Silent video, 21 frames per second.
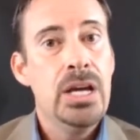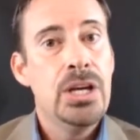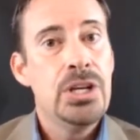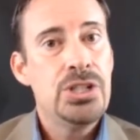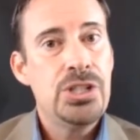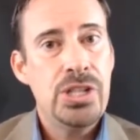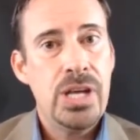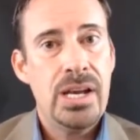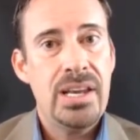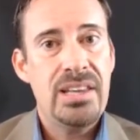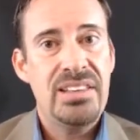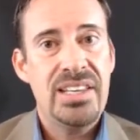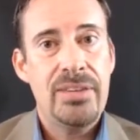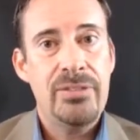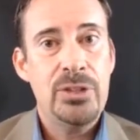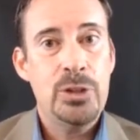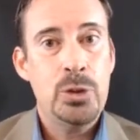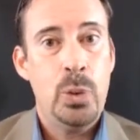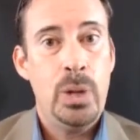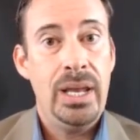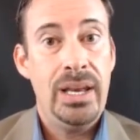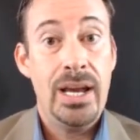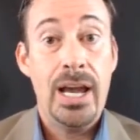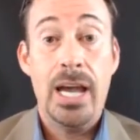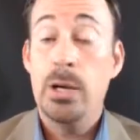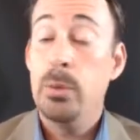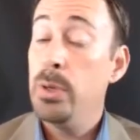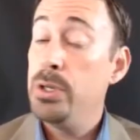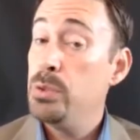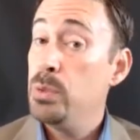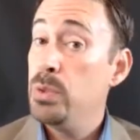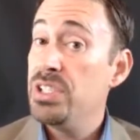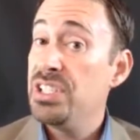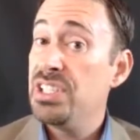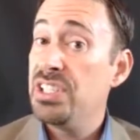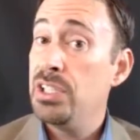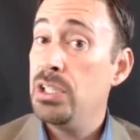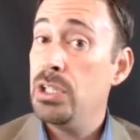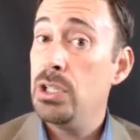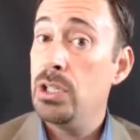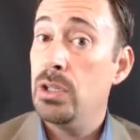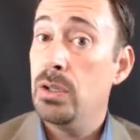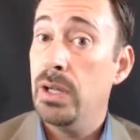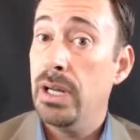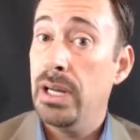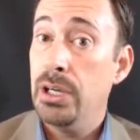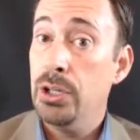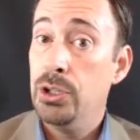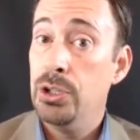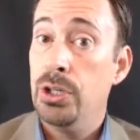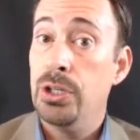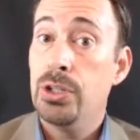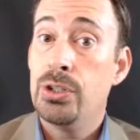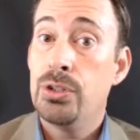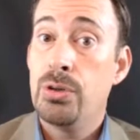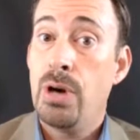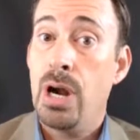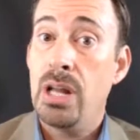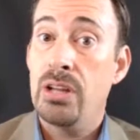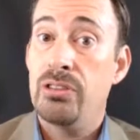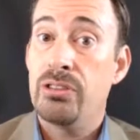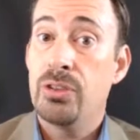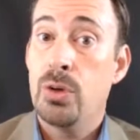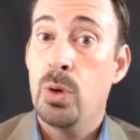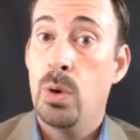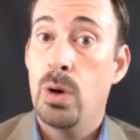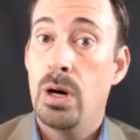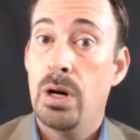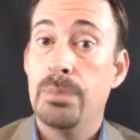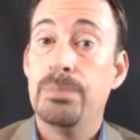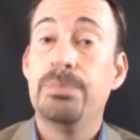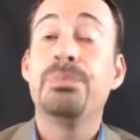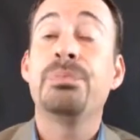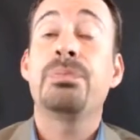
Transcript: She had a 729, which was still a good credit score,